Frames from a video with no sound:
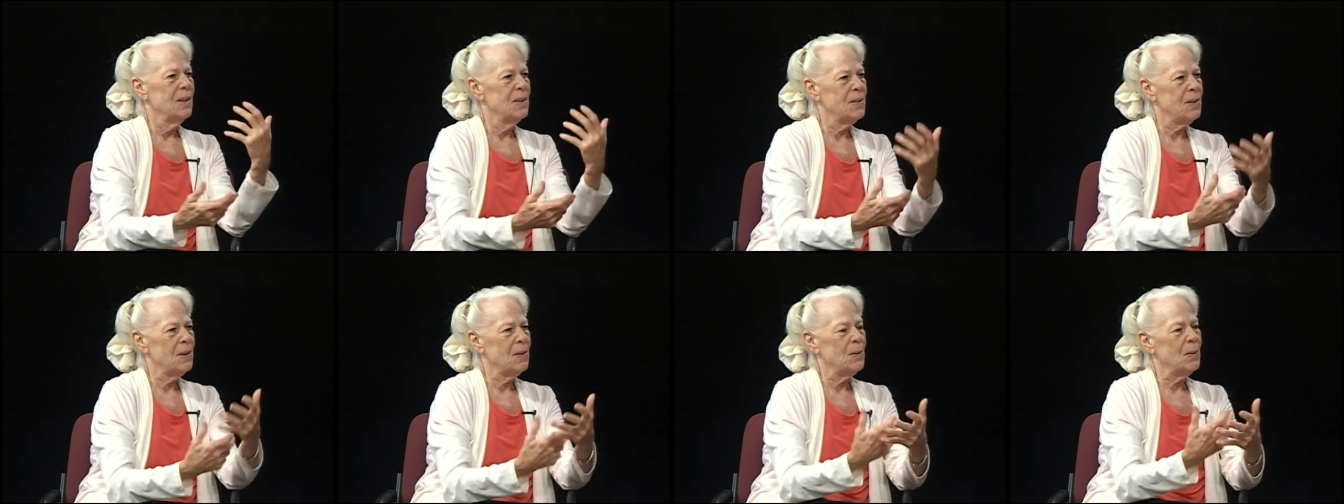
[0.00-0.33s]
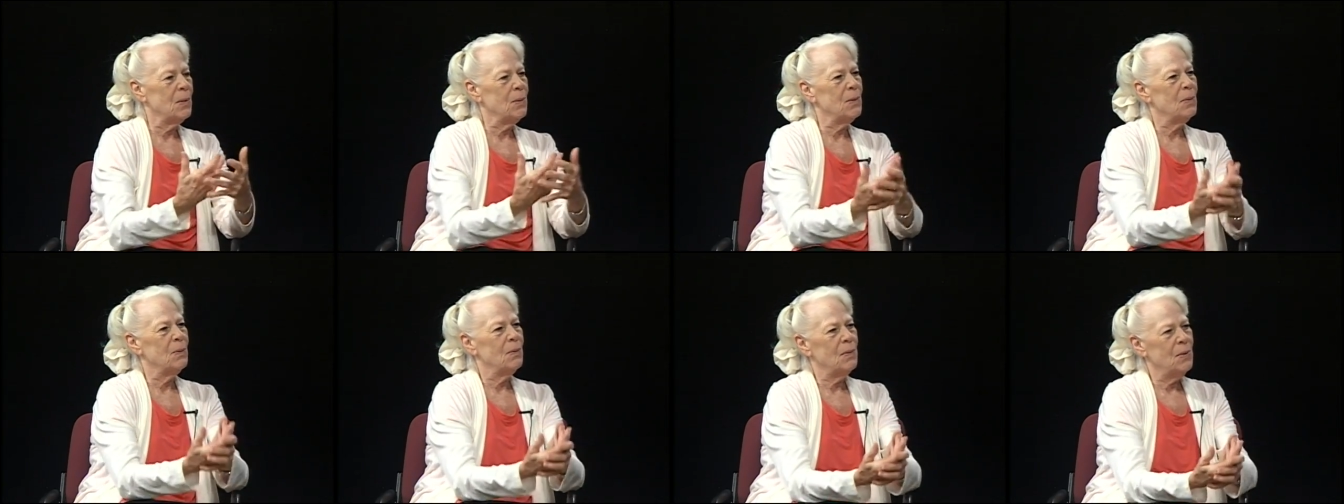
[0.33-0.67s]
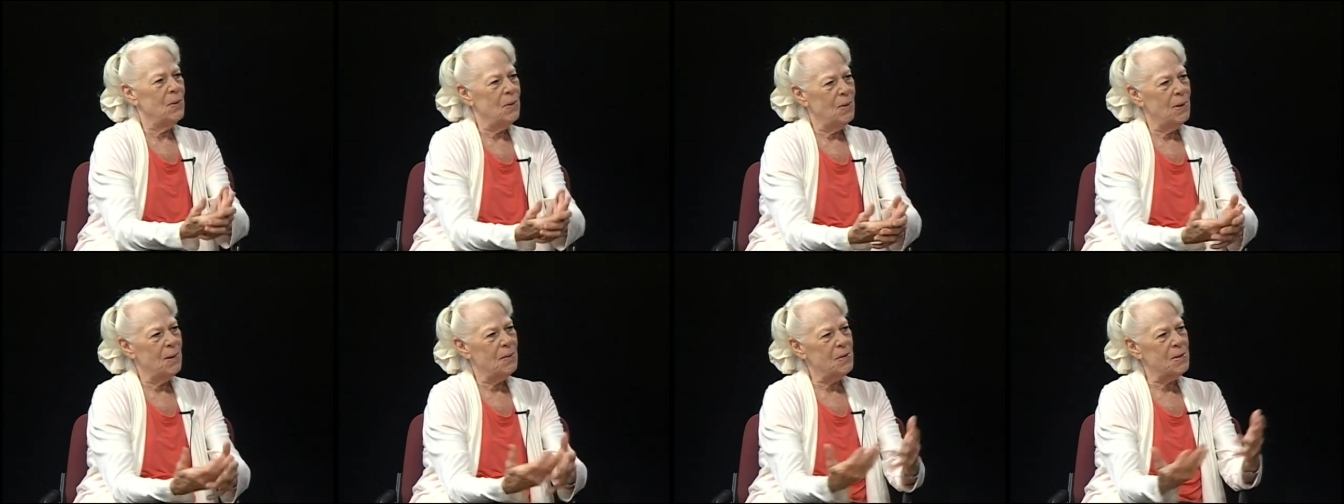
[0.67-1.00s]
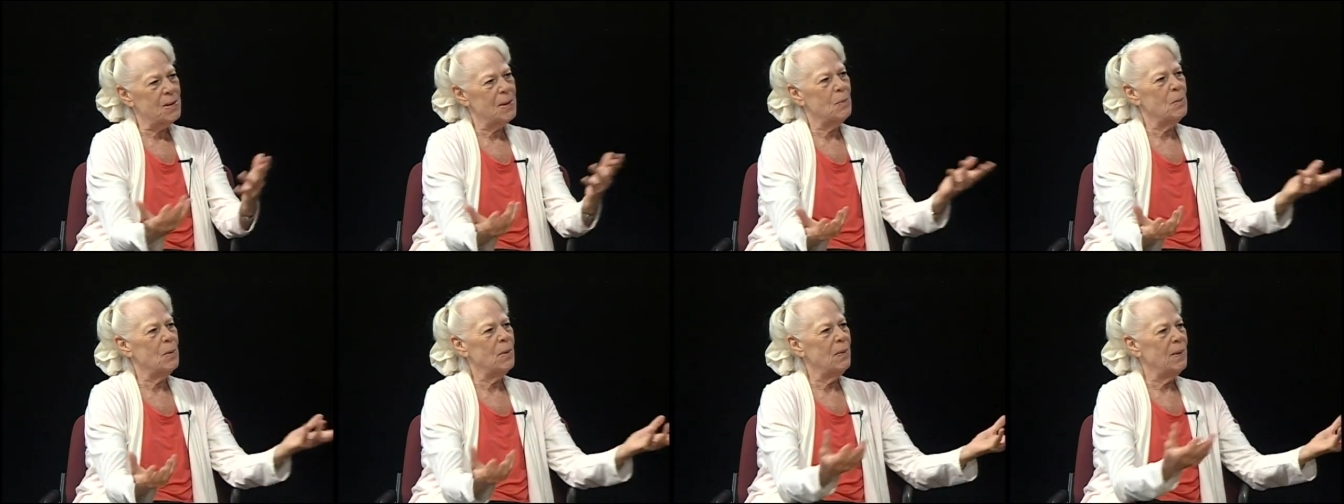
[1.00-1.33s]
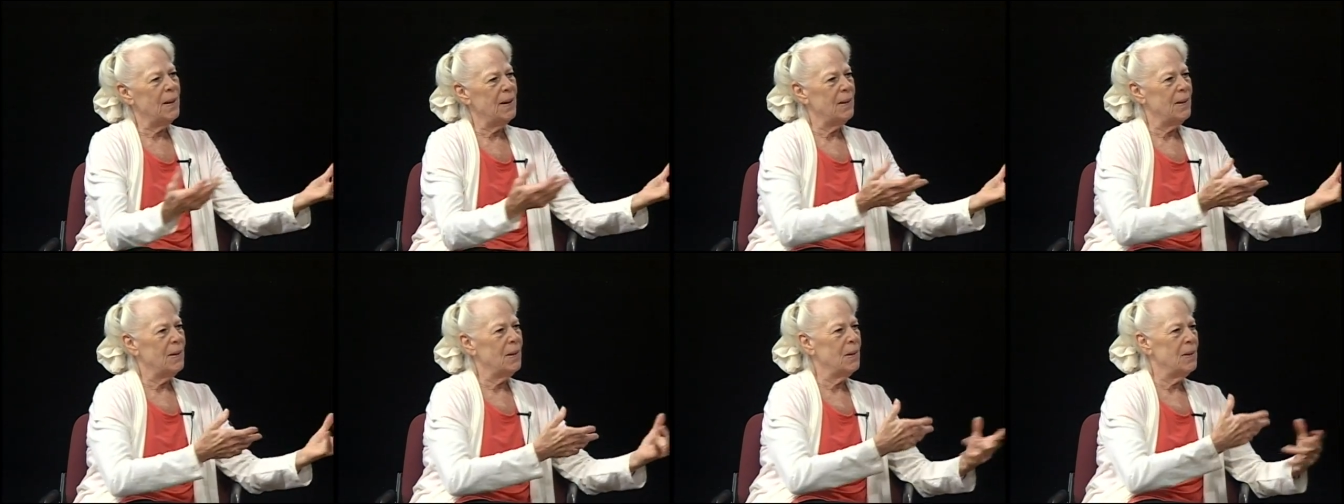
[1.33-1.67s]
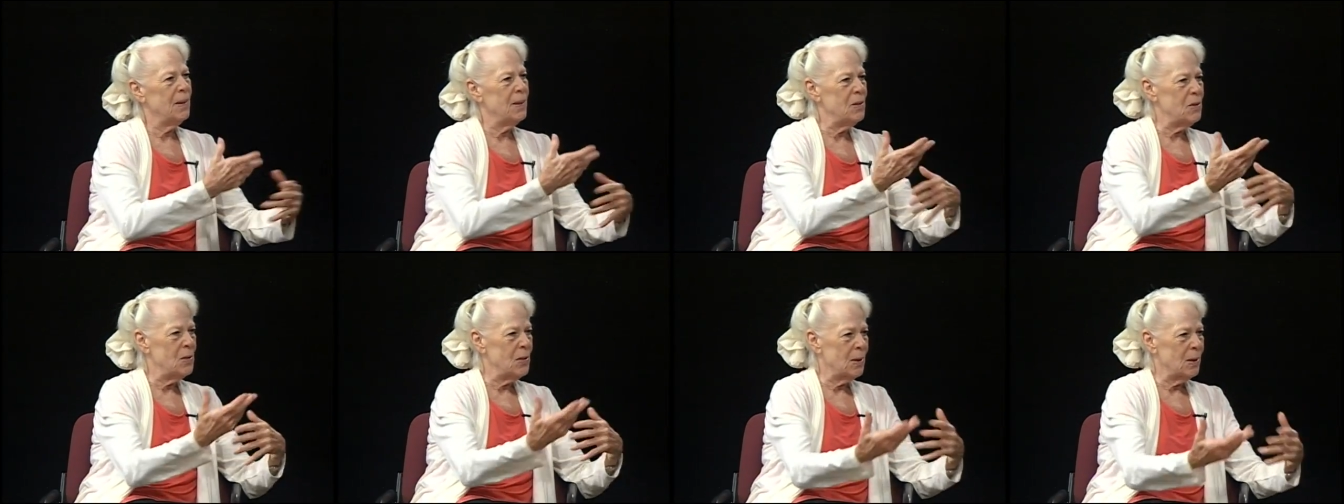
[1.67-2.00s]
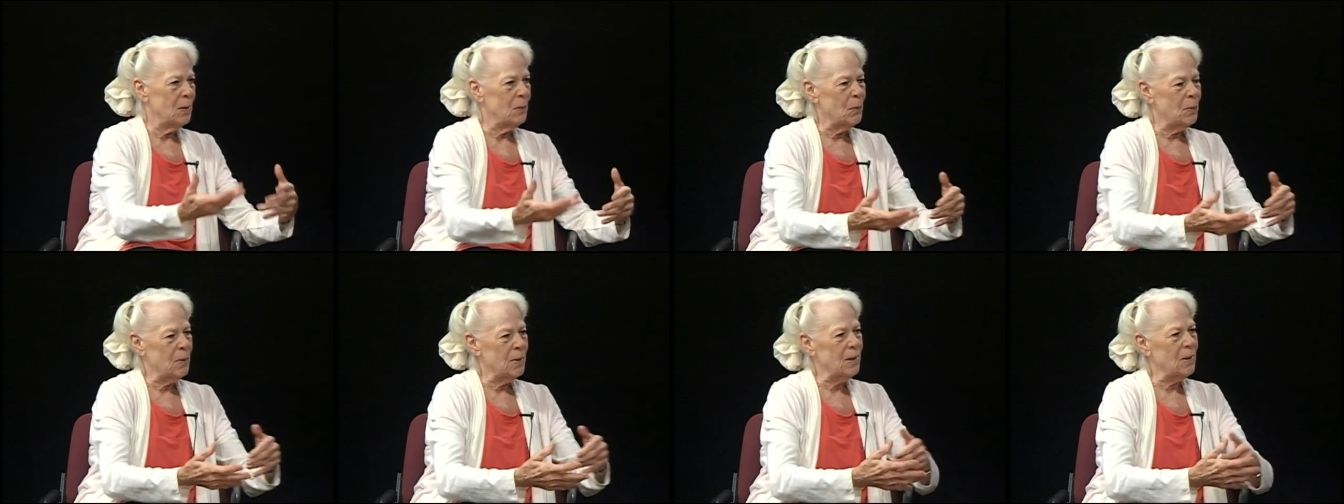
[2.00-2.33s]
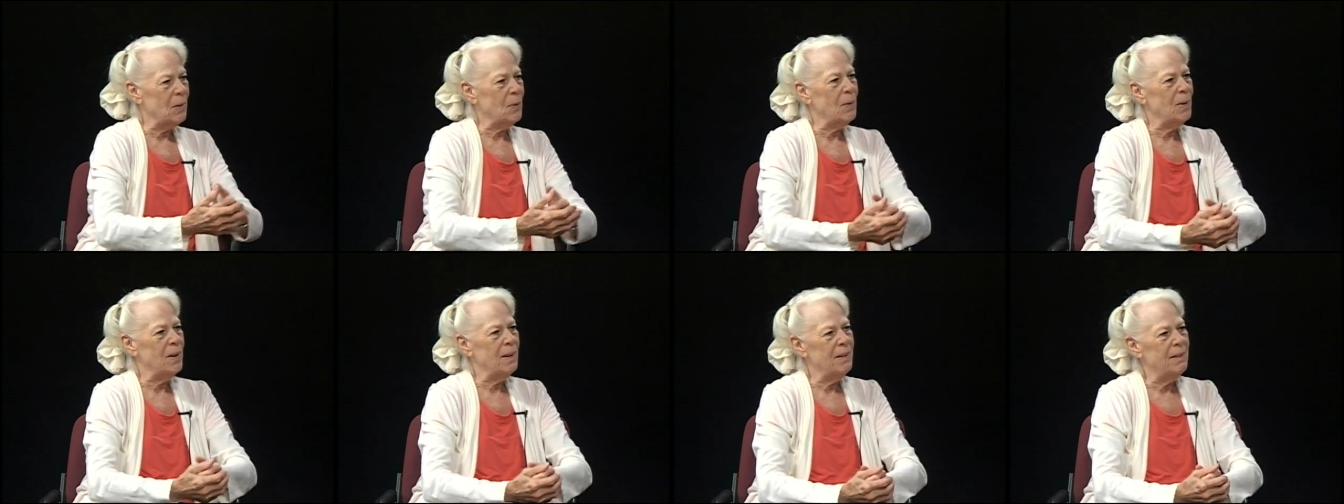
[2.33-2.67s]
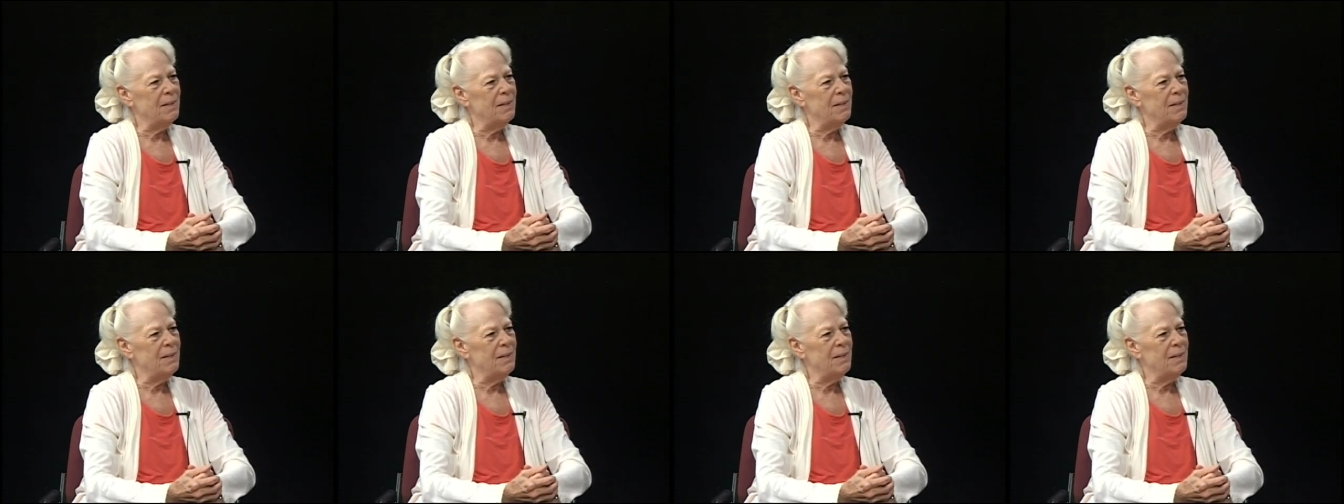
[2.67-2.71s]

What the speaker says: So you have someone there that you can work with.